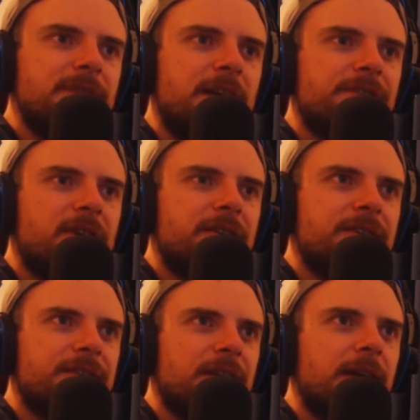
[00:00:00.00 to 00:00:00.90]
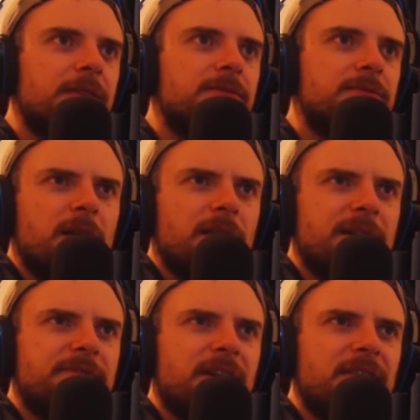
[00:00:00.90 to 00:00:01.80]
It's hard to say.
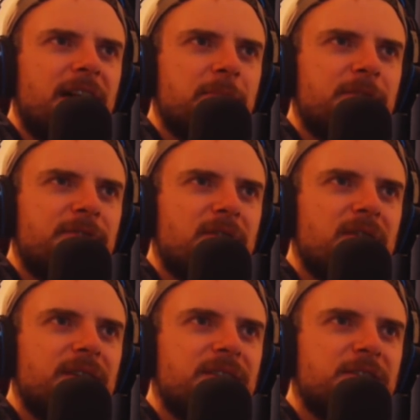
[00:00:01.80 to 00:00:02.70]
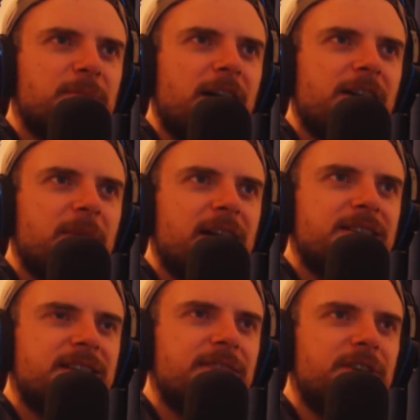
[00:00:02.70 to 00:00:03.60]
They've done that before in the Spider-Man
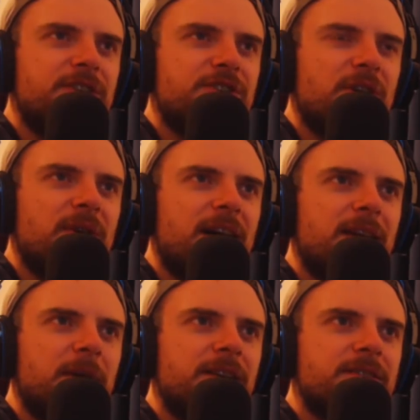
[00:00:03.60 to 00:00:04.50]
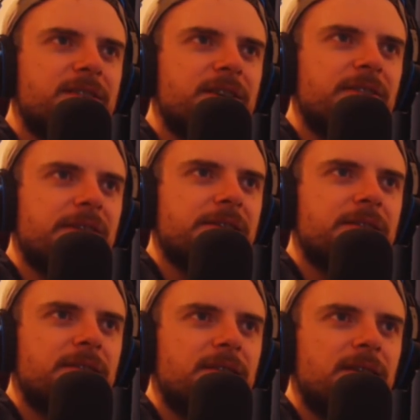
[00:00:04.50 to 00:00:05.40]
TV show animated
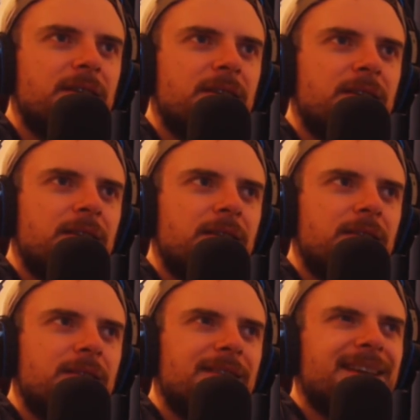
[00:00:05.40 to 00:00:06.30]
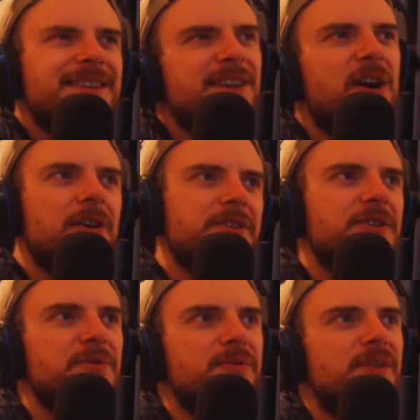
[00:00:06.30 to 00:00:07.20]
series. That's a
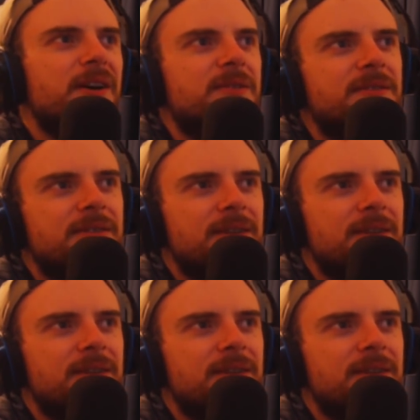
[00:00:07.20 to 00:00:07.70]
cartoon, though.